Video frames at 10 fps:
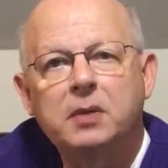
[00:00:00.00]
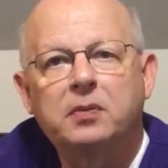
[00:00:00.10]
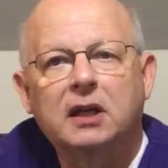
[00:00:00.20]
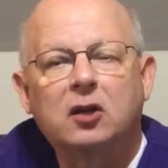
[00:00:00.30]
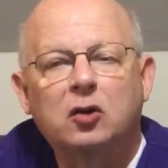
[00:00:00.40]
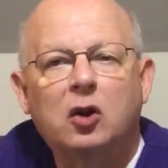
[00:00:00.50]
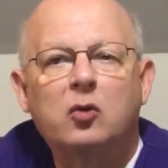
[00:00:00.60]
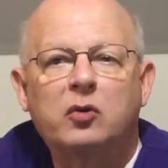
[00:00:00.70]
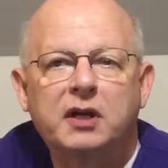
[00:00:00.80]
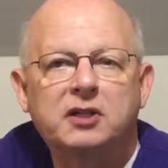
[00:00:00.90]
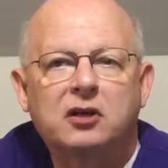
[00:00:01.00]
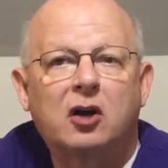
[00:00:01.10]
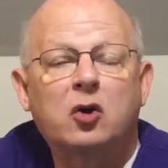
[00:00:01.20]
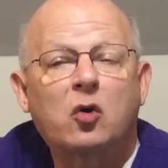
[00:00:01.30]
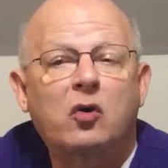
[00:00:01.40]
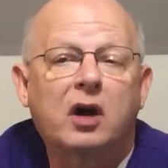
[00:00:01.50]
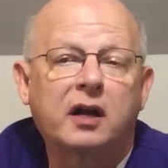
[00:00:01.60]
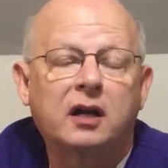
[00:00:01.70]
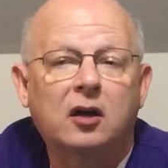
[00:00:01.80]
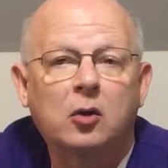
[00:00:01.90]
people at low risk on
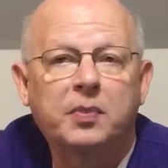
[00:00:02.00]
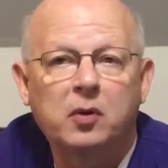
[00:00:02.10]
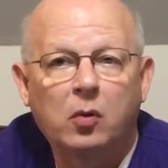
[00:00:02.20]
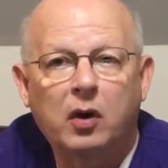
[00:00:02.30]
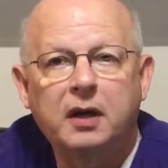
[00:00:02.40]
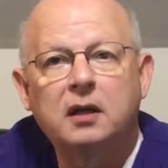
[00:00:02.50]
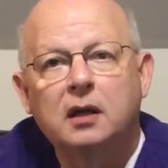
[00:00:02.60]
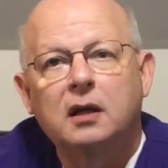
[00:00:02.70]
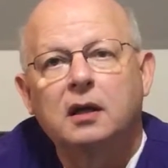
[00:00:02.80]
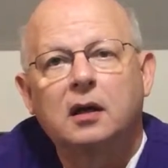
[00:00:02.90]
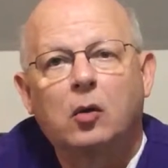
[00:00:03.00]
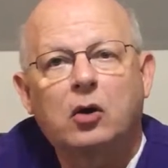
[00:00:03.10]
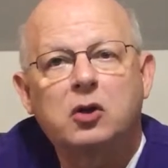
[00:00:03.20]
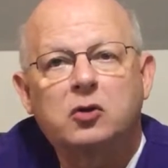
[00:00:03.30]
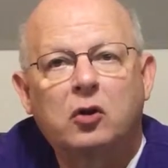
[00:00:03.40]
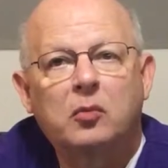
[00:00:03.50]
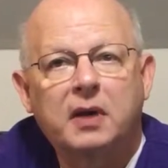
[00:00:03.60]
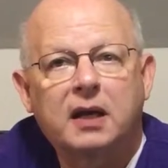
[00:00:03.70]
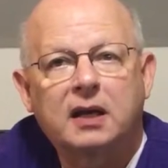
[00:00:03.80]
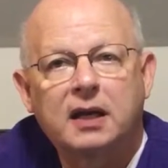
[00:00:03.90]
chronic opioid or controlled
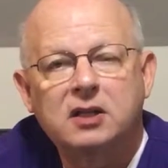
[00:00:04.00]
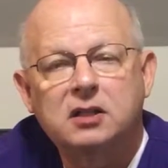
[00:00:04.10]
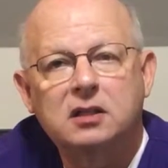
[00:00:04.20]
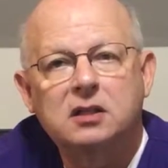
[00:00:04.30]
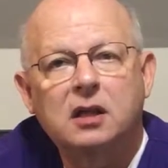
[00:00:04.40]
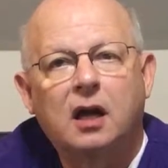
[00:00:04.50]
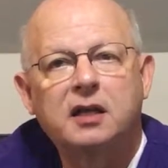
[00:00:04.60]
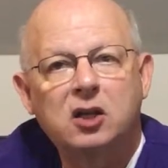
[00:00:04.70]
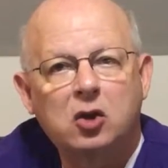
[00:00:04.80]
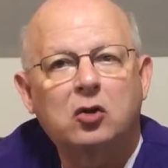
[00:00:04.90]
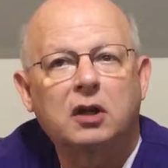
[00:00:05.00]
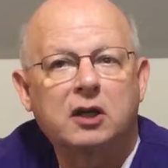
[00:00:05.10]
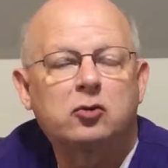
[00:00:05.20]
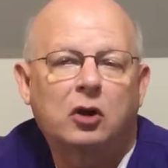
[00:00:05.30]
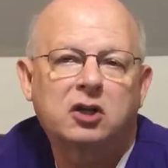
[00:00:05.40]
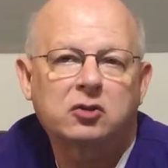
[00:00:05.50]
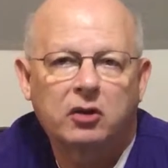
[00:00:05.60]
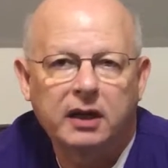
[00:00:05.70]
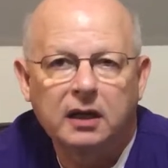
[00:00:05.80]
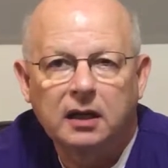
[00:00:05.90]
medications, a yearly drug
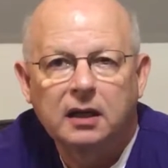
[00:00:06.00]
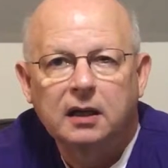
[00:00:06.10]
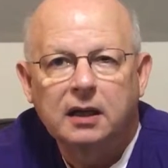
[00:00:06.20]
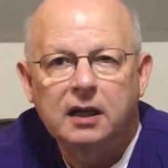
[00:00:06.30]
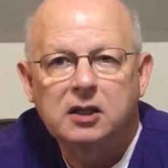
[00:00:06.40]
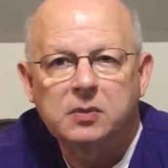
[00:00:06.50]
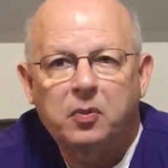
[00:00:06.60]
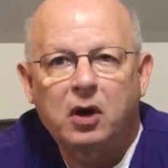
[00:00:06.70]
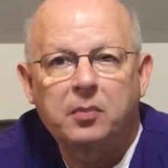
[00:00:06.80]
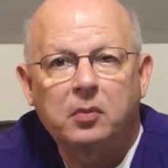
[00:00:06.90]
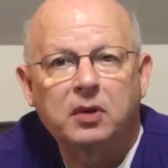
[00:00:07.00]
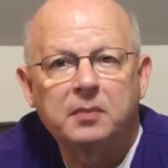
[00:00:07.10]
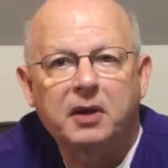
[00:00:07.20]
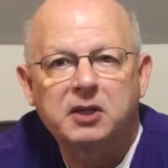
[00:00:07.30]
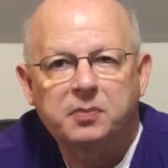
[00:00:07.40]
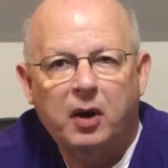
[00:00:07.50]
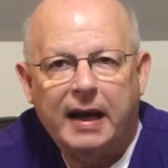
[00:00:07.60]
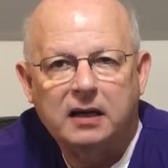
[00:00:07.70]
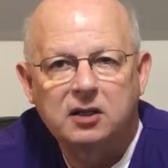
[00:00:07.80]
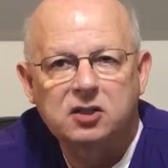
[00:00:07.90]
screen is probably best
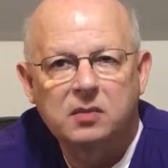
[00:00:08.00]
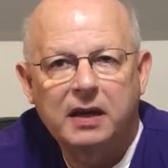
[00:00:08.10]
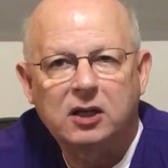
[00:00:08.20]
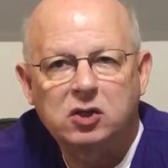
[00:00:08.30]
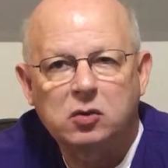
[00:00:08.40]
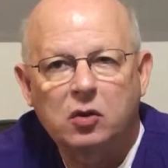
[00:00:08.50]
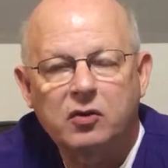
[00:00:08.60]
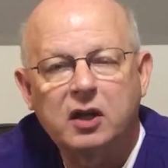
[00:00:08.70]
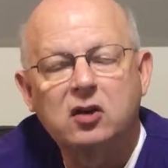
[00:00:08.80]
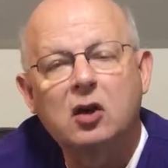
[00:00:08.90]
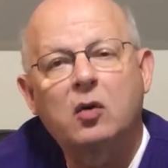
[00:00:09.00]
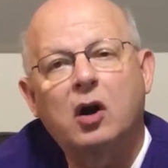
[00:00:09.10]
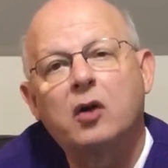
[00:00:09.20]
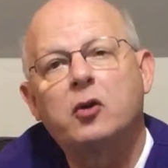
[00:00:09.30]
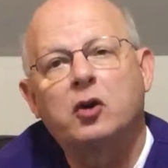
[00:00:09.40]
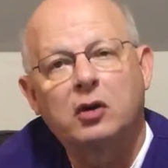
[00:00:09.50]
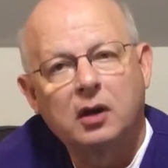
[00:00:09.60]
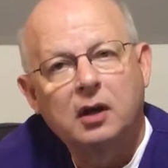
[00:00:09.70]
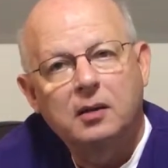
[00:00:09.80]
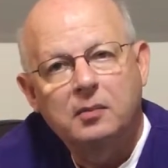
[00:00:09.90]
practice to make sure that no other
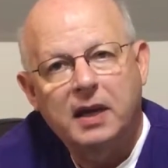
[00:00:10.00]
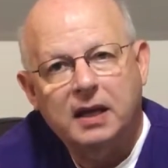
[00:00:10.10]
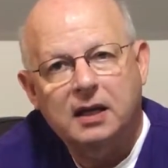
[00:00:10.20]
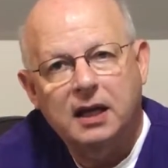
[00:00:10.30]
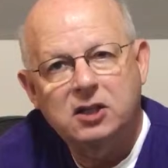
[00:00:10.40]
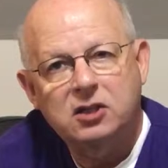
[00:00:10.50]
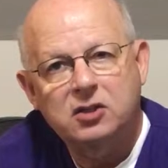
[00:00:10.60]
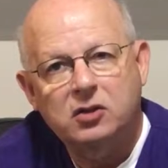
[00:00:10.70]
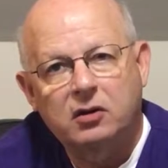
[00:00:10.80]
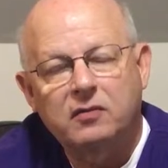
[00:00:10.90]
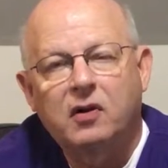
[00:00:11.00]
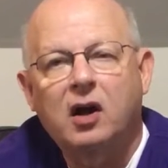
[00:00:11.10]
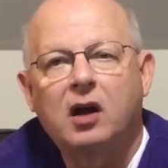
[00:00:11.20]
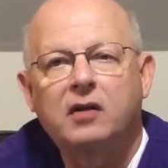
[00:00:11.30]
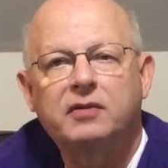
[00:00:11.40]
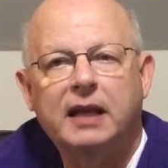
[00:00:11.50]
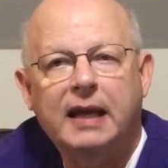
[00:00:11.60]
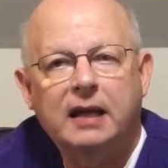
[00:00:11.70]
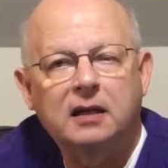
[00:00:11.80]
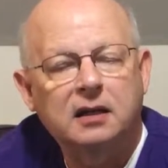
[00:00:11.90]
medications are involved
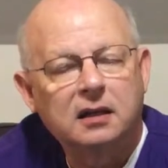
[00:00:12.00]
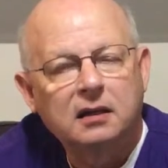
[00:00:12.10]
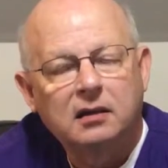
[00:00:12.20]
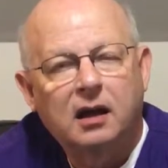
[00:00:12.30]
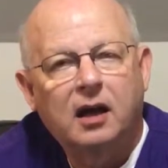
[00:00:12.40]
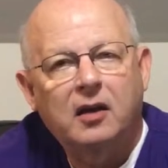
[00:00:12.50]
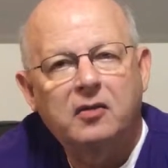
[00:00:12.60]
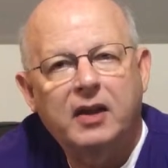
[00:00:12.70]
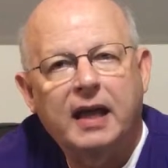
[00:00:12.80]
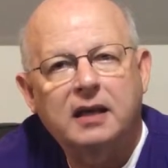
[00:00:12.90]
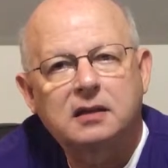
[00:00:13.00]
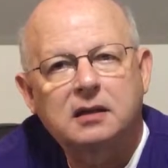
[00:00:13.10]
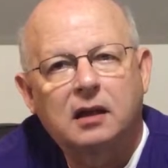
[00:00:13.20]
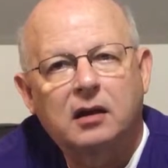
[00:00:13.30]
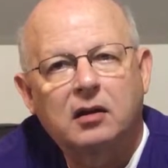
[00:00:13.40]
and that